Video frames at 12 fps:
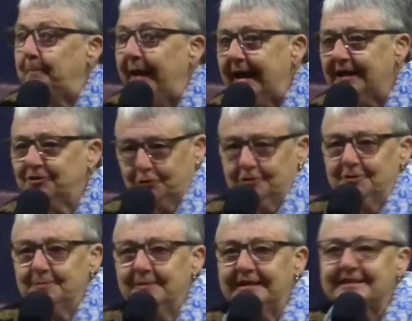
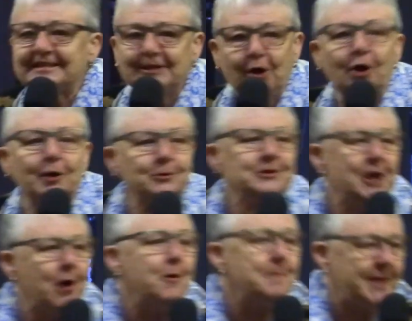bedroom, this guy would
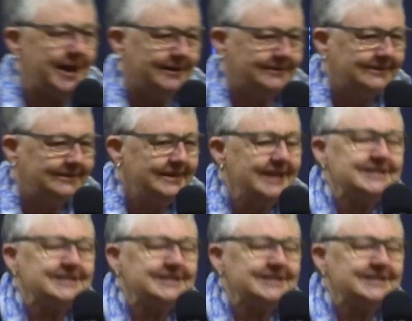know about.